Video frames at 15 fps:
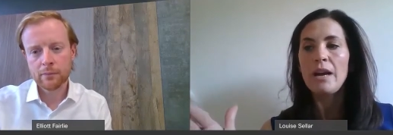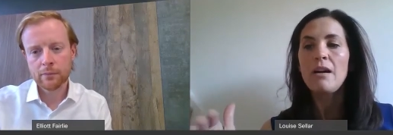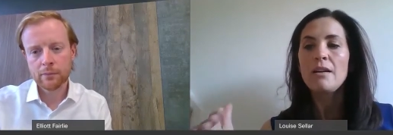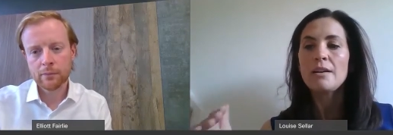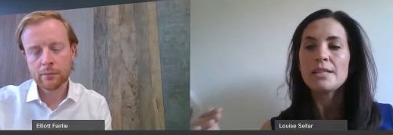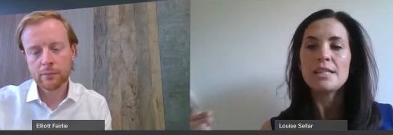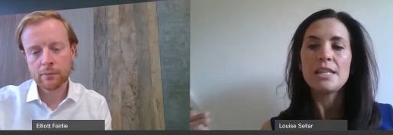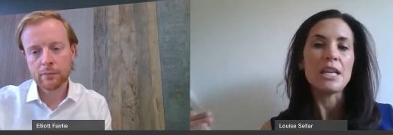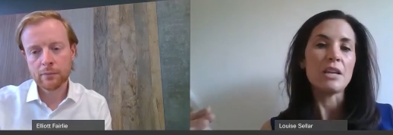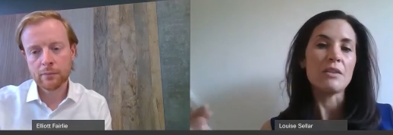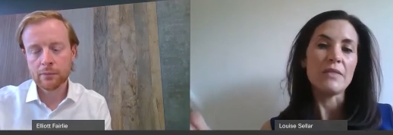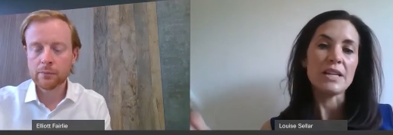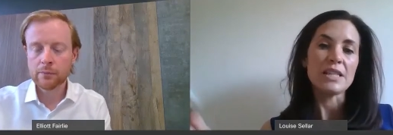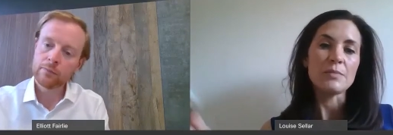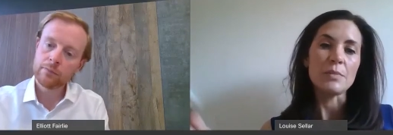Speaker 1: are seeing
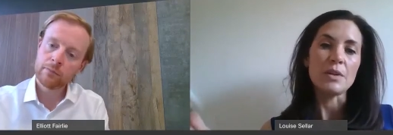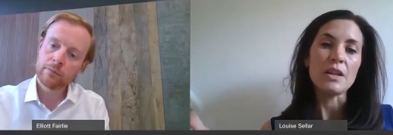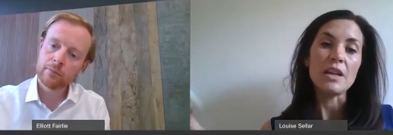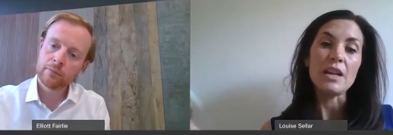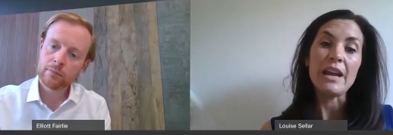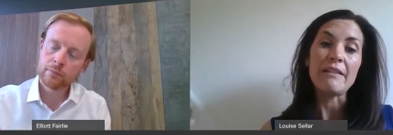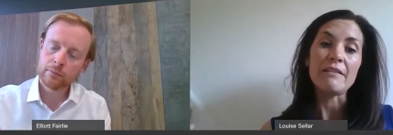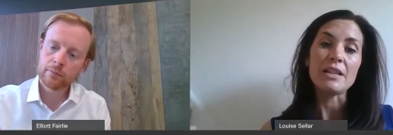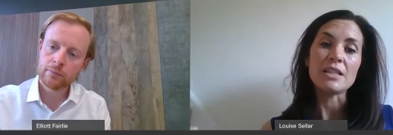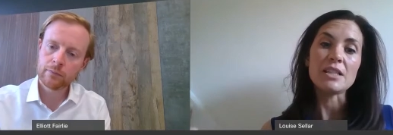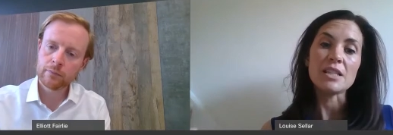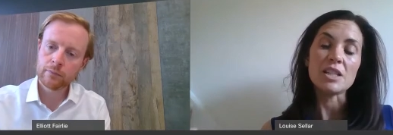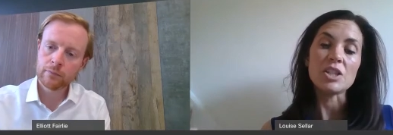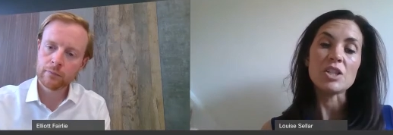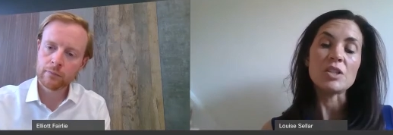investment in areas
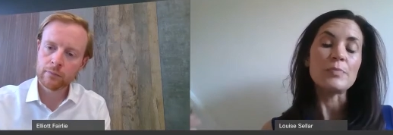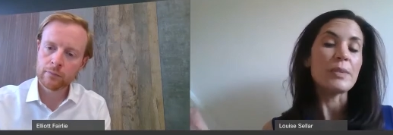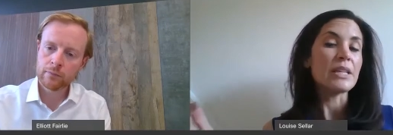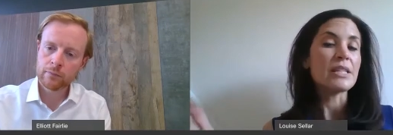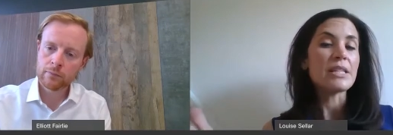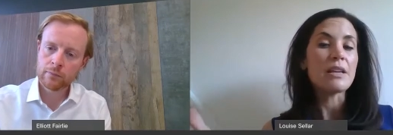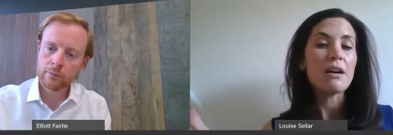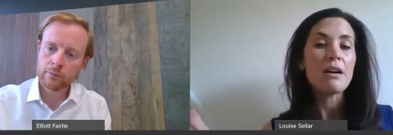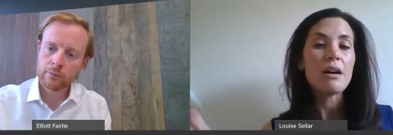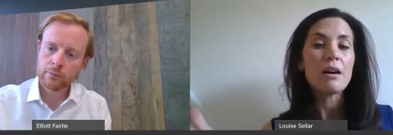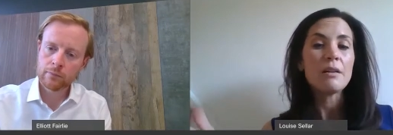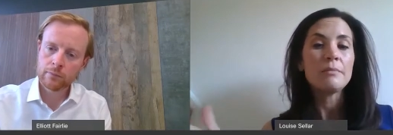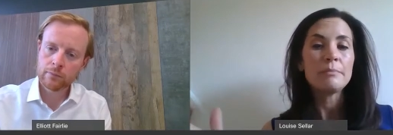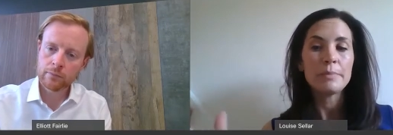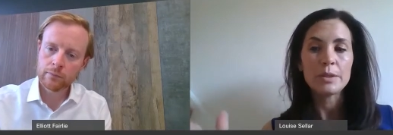such as
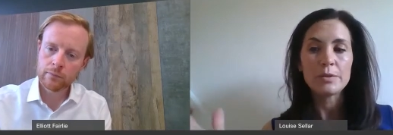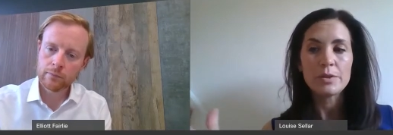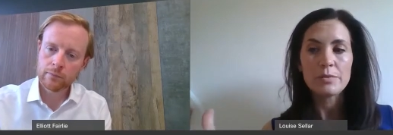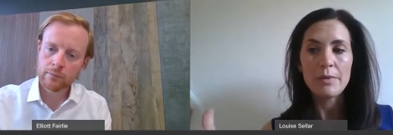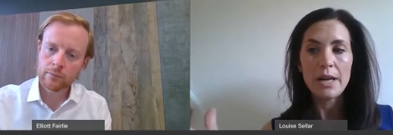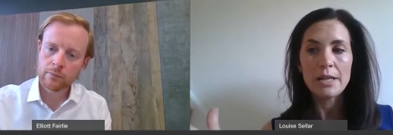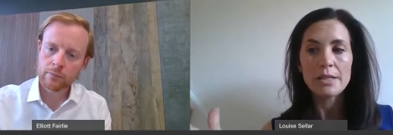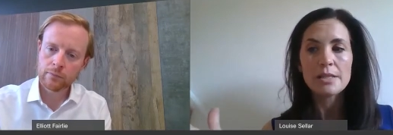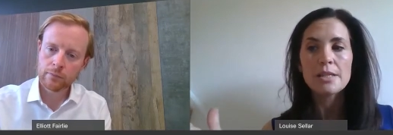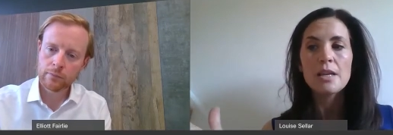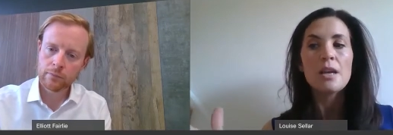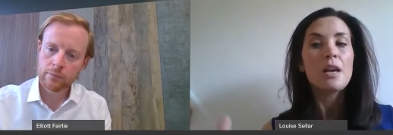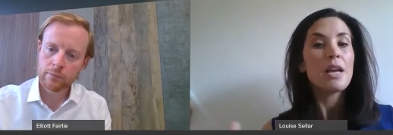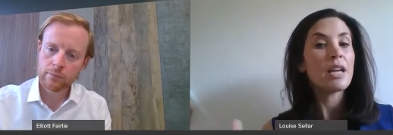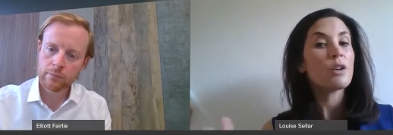BTR, build to rent,
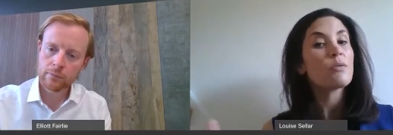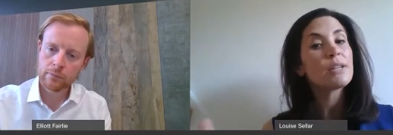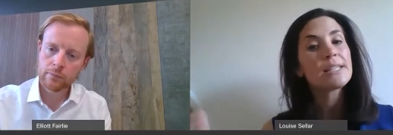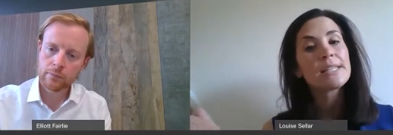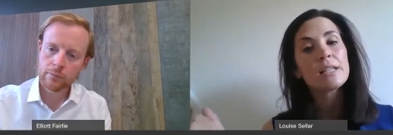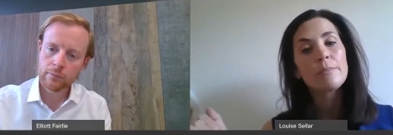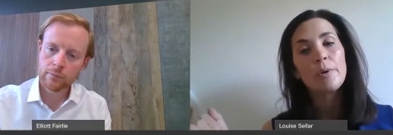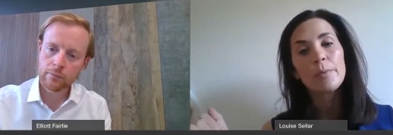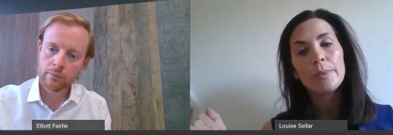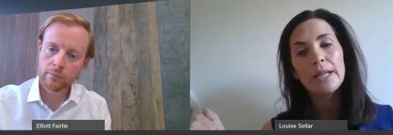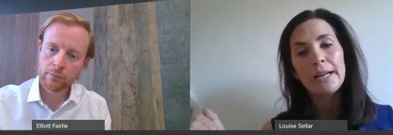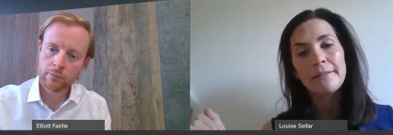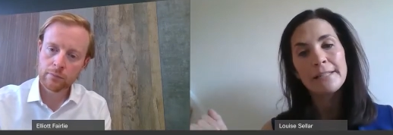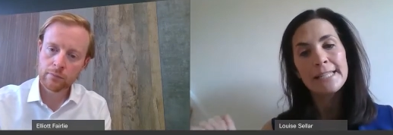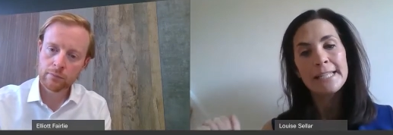increasing in
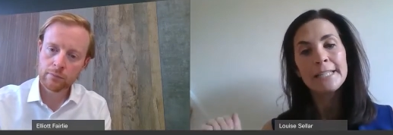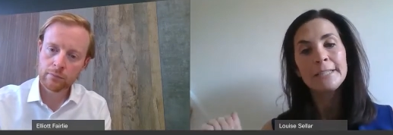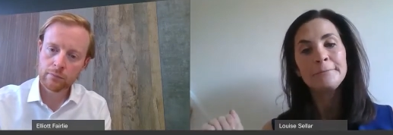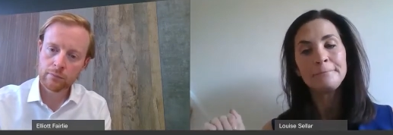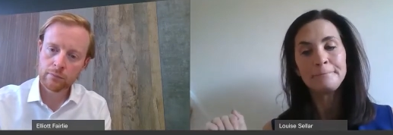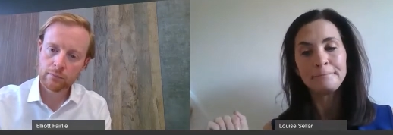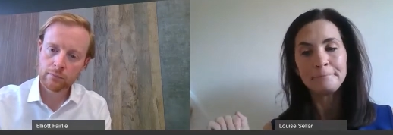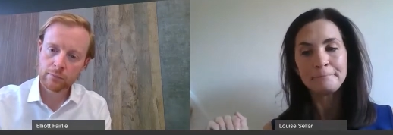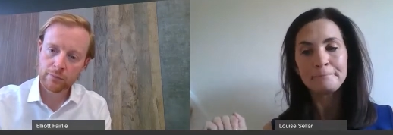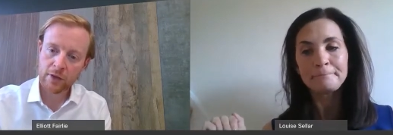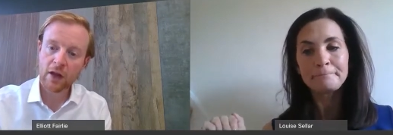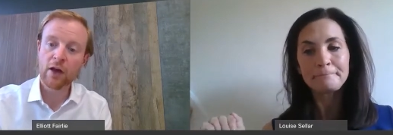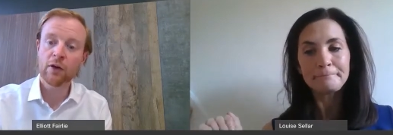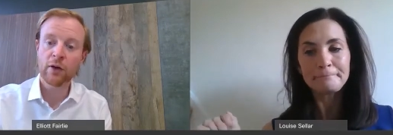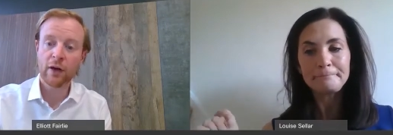popularity.
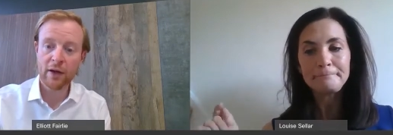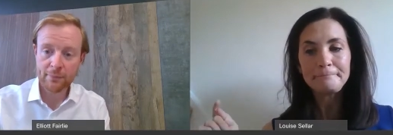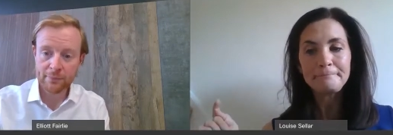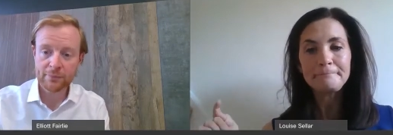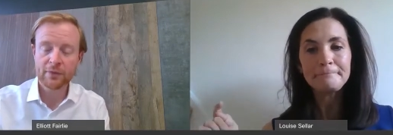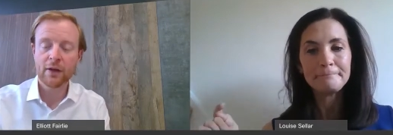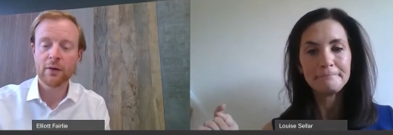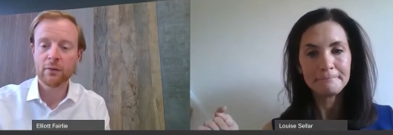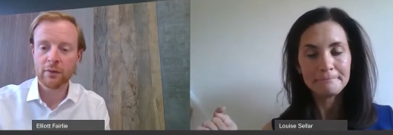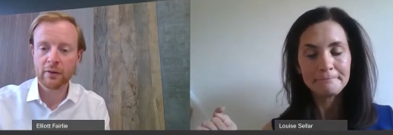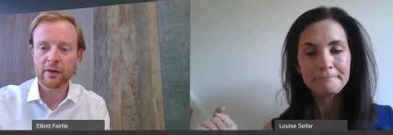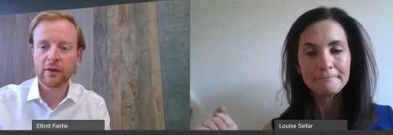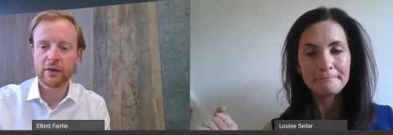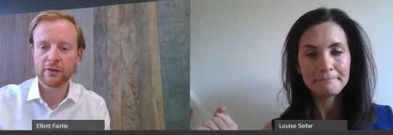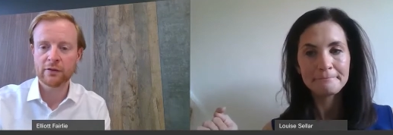
Speaker 2: Okay,
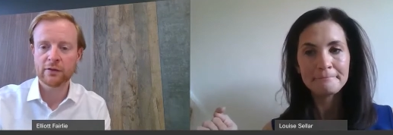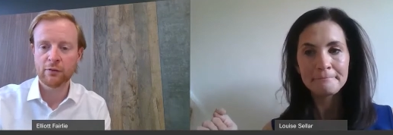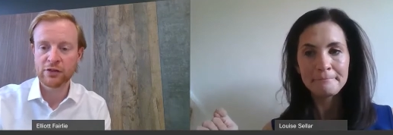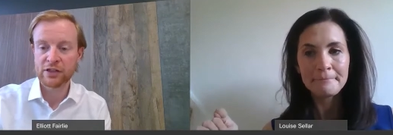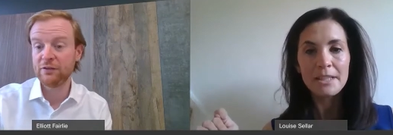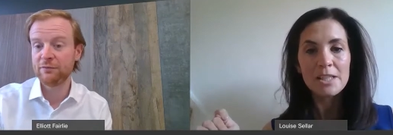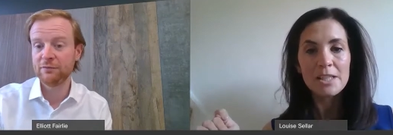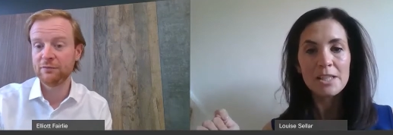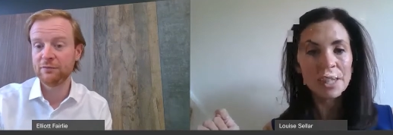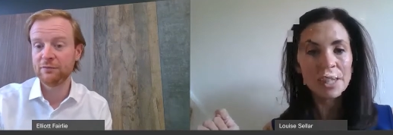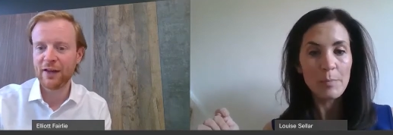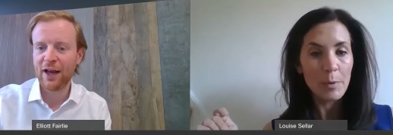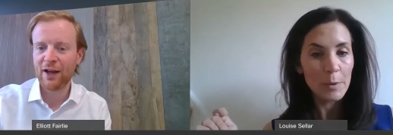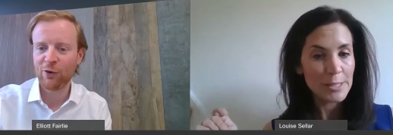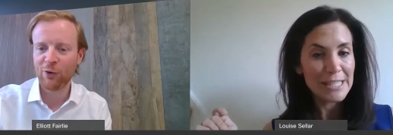no, that's obviously so
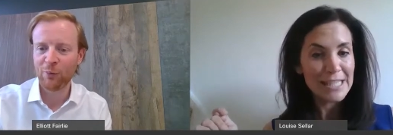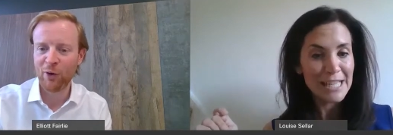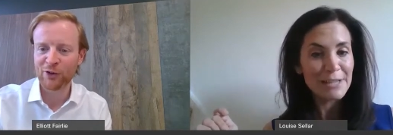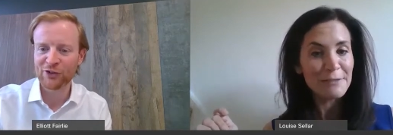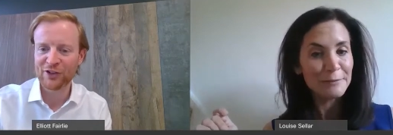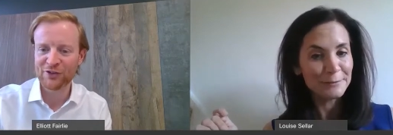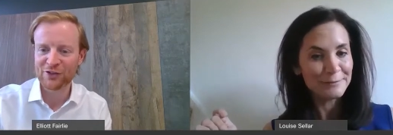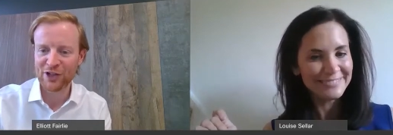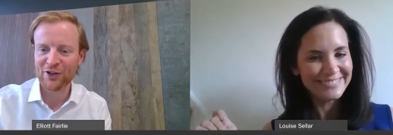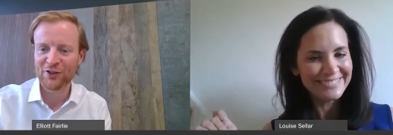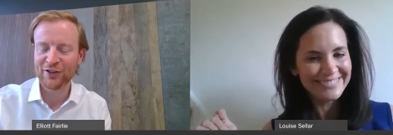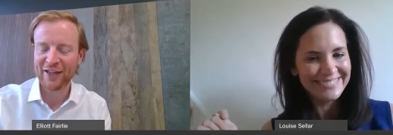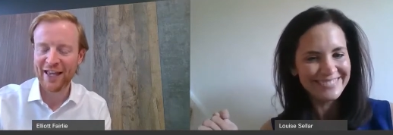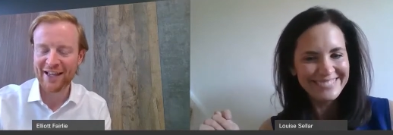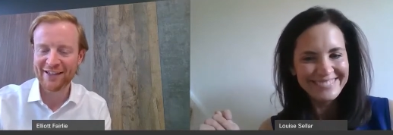Uh,
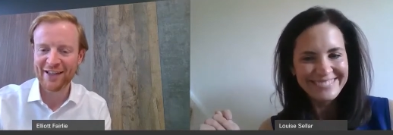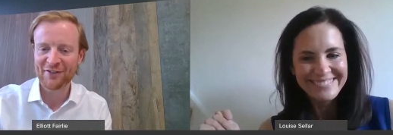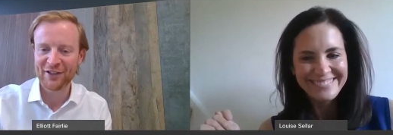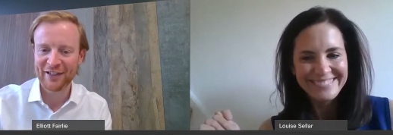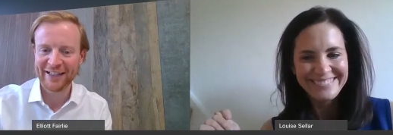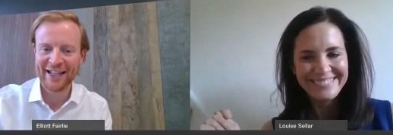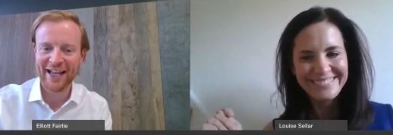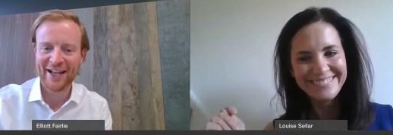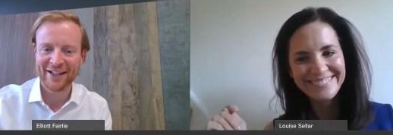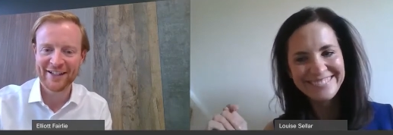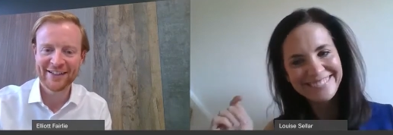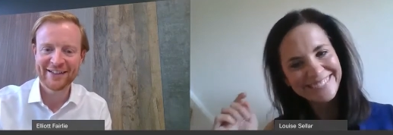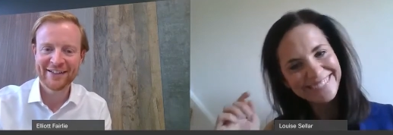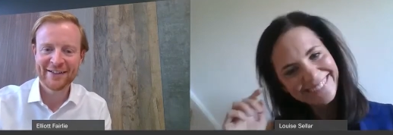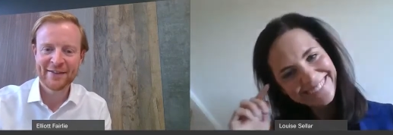stuff. Yeah, definitely.
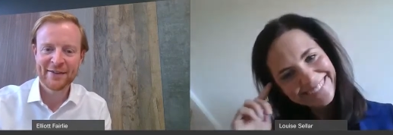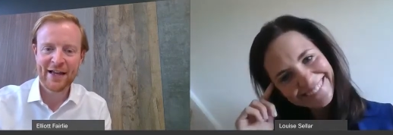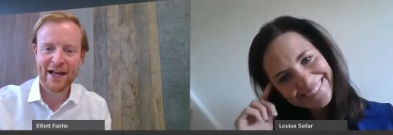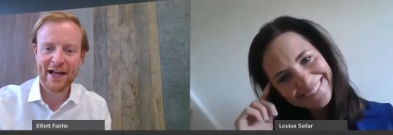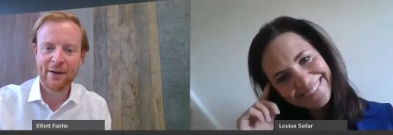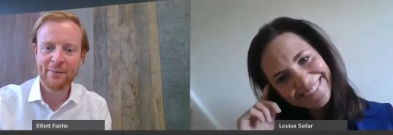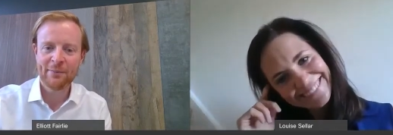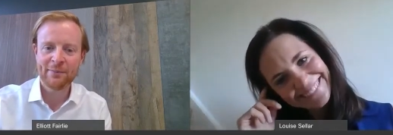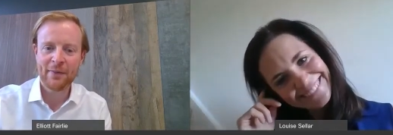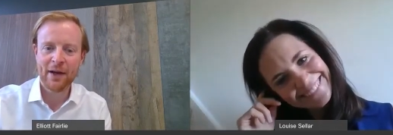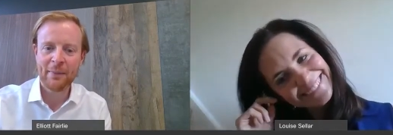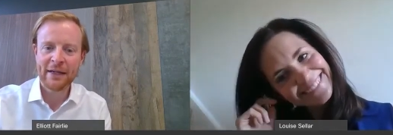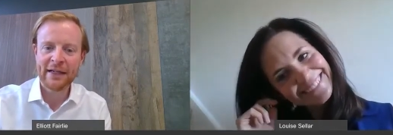Yeah. Um, I